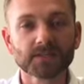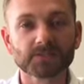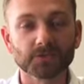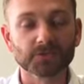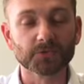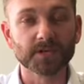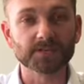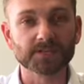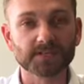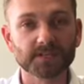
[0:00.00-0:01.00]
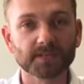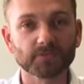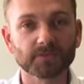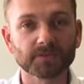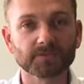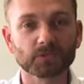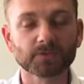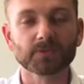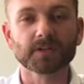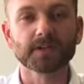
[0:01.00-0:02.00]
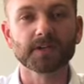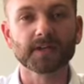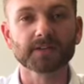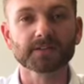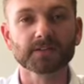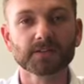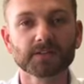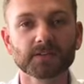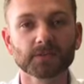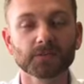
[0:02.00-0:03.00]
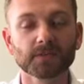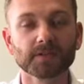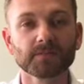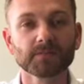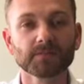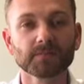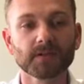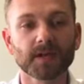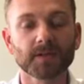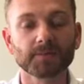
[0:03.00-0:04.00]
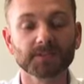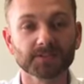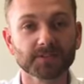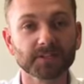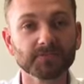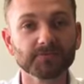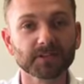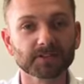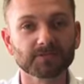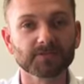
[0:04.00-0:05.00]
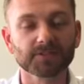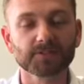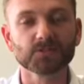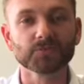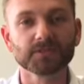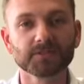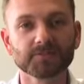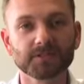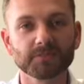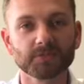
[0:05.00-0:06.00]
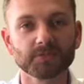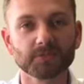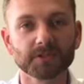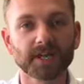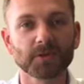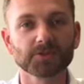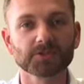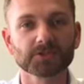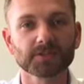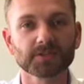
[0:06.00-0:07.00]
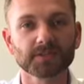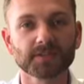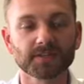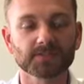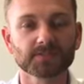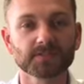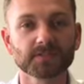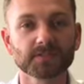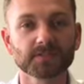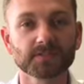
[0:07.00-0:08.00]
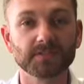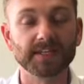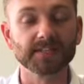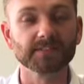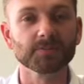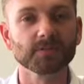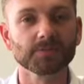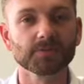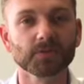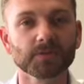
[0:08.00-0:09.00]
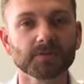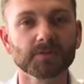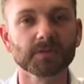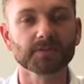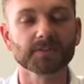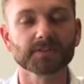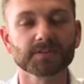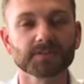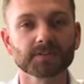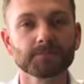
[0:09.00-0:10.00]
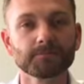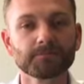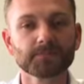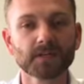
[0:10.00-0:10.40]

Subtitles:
So in 2010, with the Affordable Care Act, there's an influx of 32 million people who are now insured that needs to be absorbed in the healthcare system.